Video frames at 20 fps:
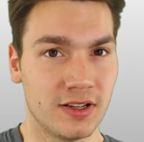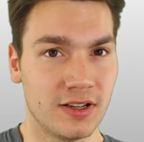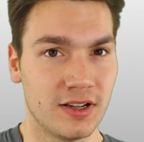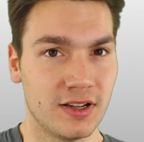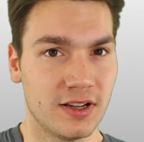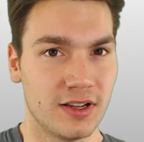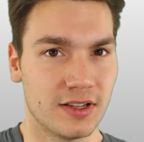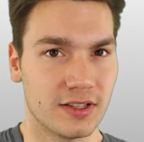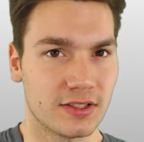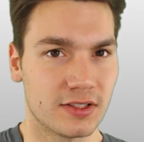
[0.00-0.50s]

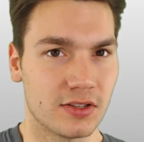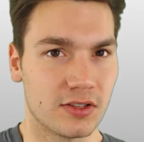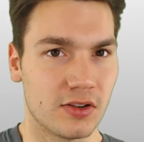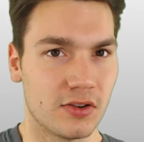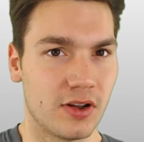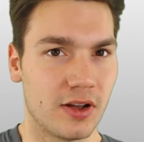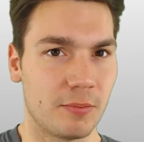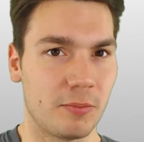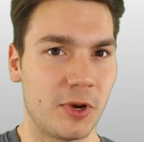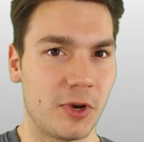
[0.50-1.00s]
so
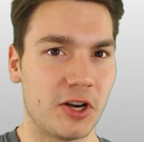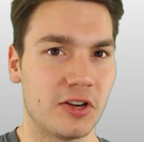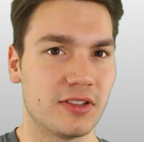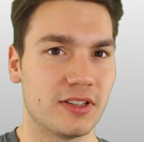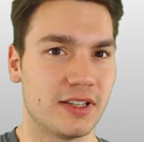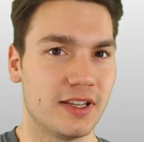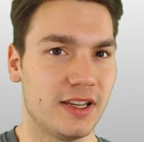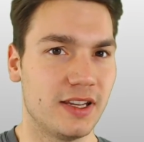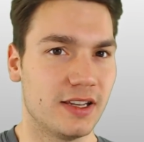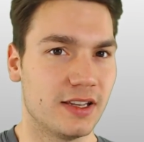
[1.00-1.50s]

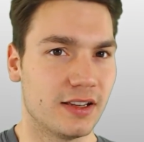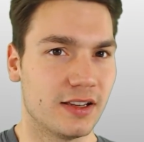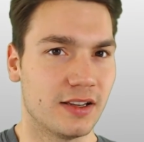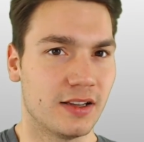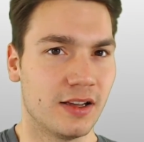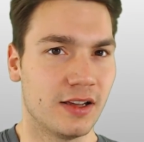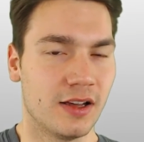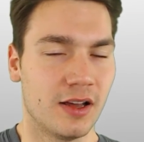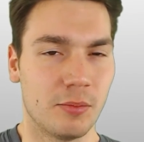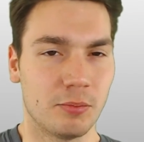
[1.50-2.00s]
apparently
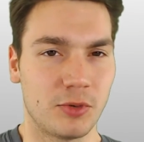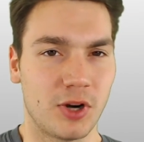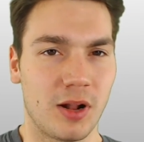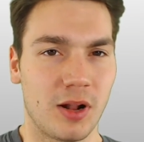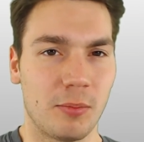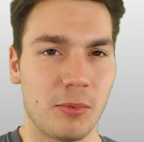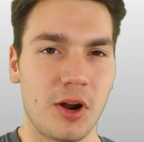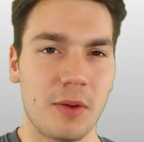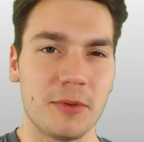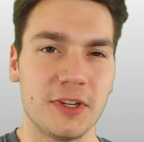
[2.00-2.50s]
pro
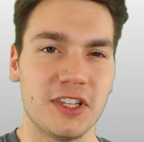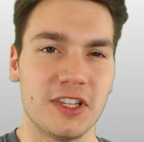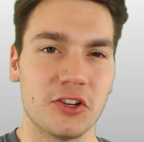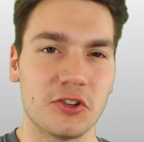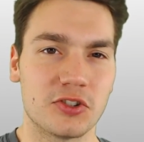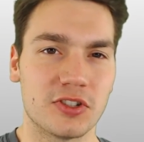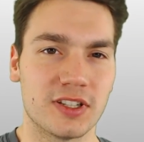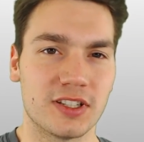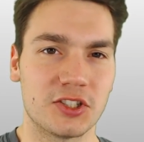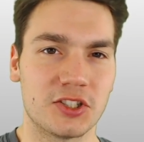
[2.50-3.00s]
probably
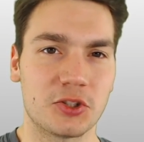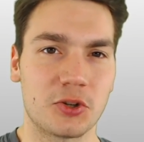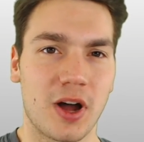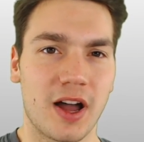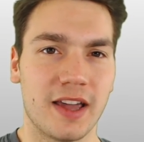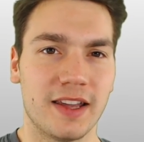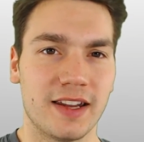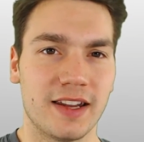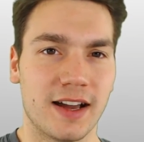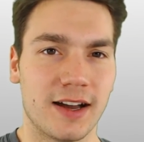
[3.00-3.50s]
don't try
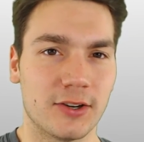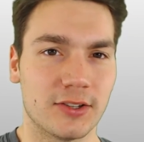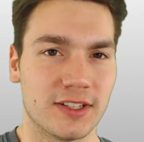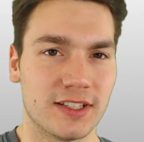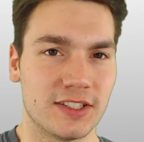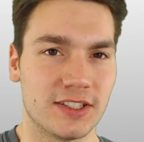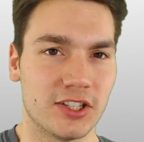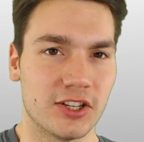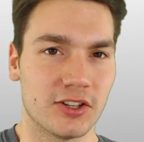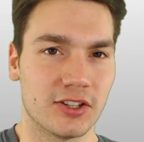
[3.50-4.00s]
it out in
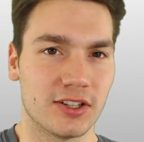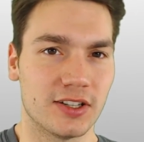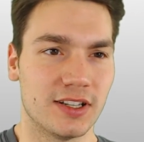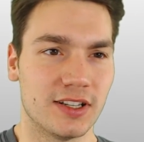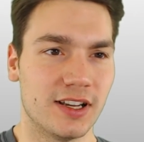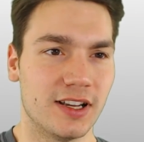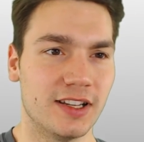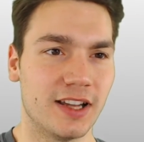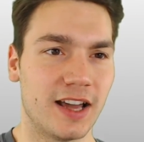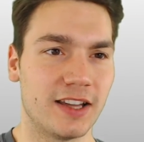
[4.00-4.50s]
your
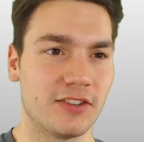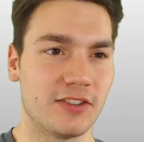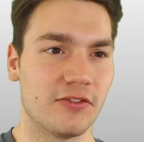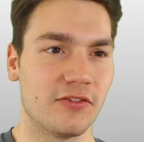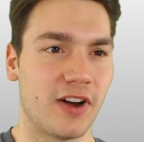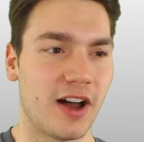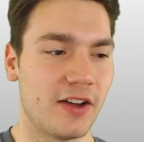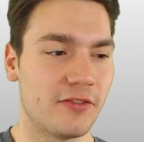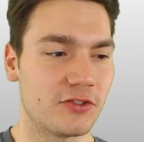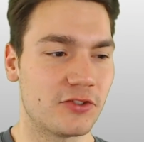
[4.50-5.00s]
9 to
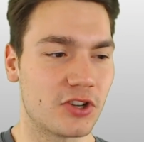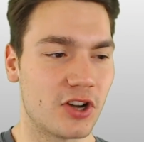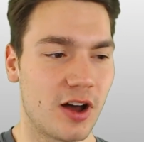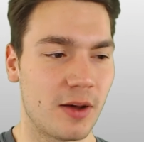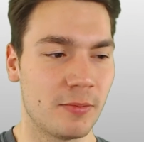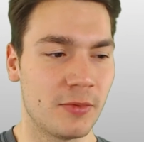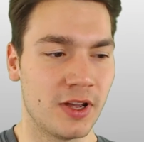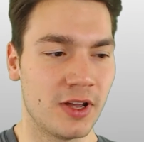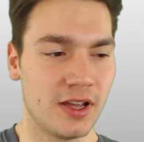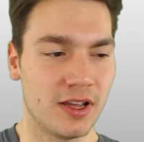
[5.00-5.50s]
5
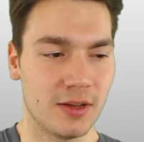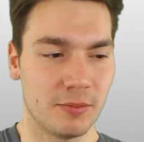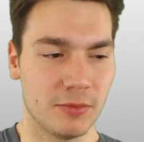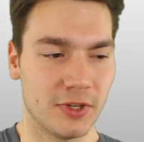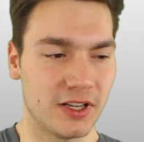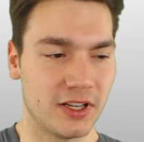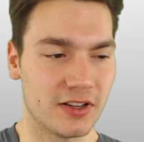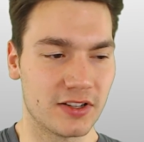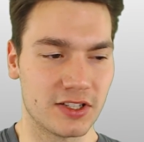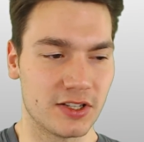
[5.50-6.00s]
job
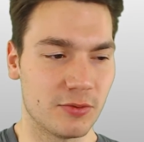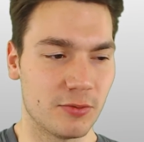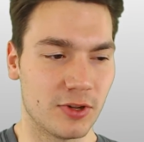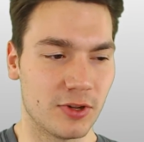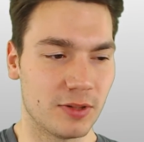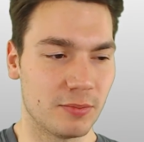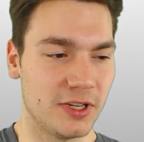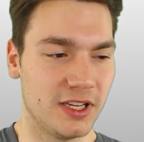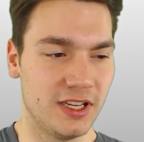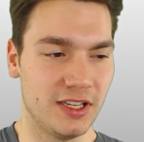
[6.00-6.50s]
because you will
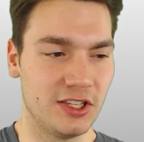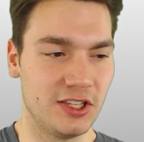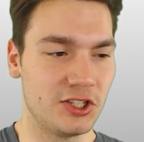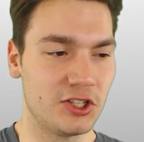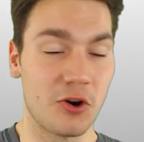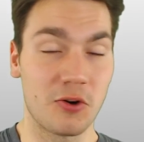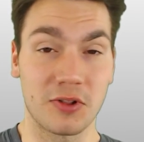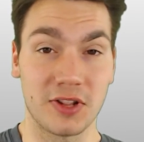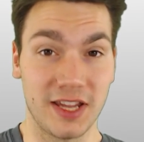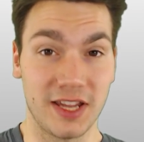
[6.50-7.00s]
be
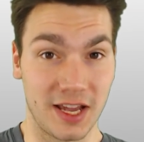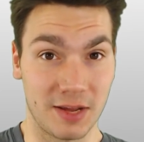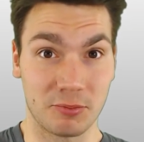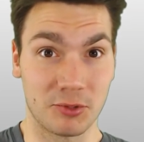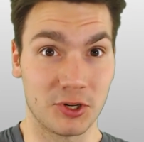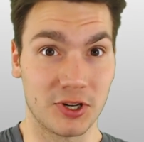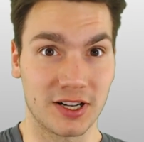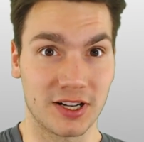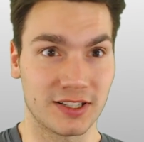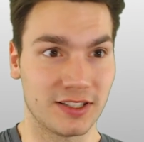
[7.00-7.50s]
totally
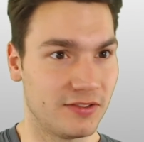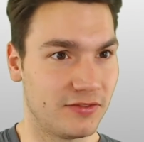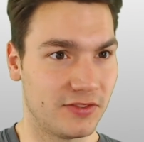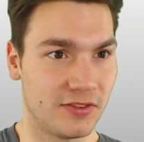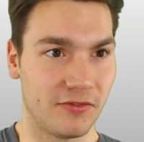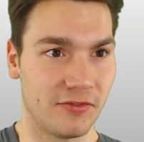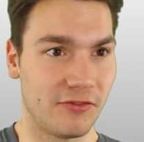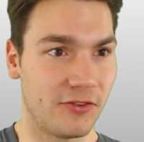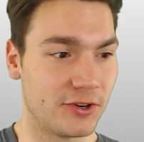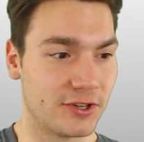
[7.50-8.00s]
unproductive the
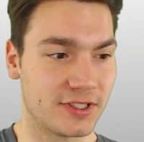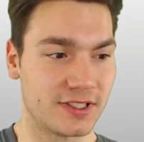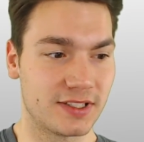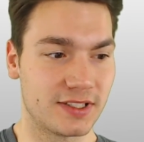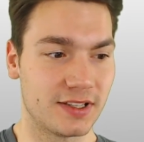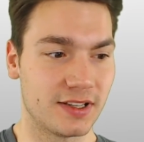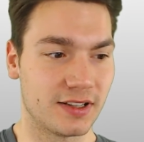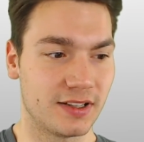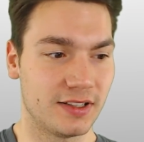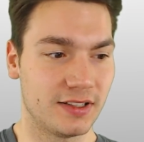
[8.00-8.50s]
first
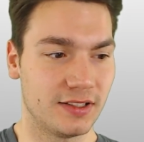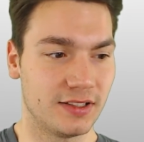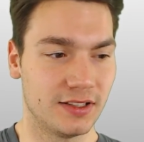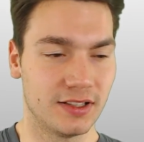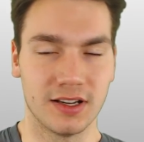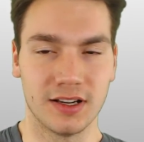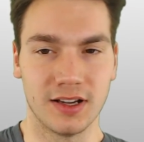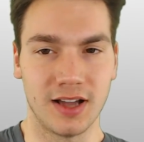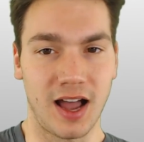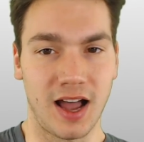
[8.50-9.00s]
uh,
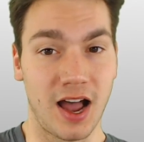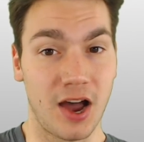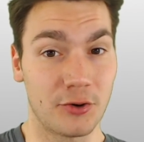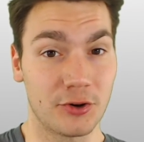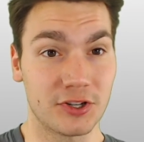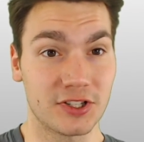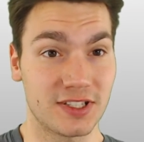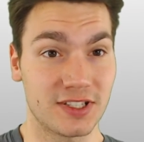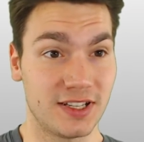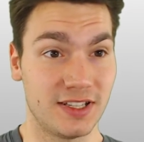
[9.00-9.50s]
uh
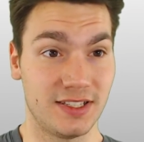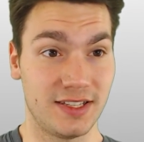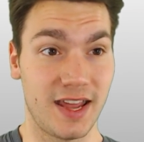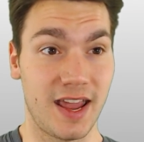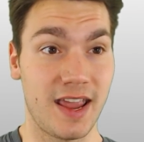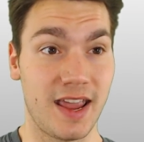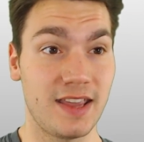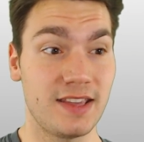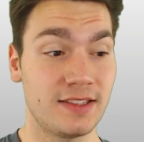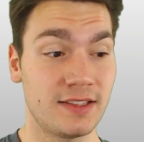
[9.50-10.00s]
hours and
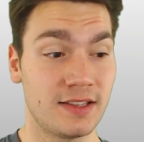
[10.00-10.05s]
days